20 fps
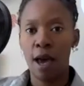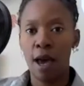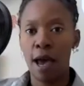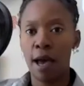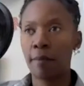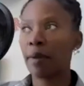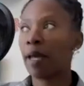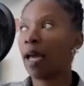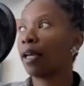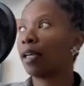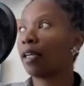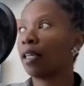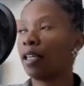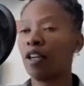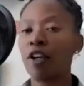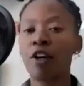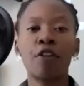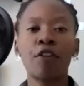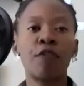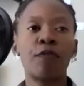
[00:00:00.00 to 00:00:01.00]
I'm not
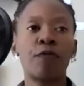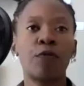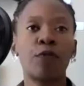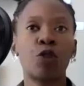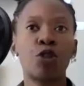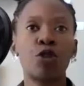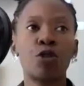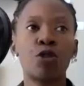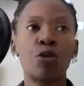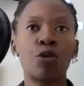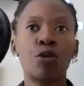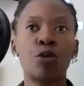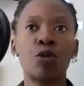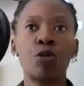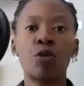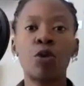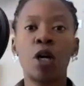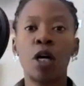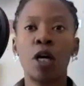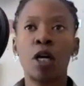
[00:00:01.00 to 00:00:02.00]
here
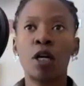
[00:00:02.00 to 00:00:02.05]
to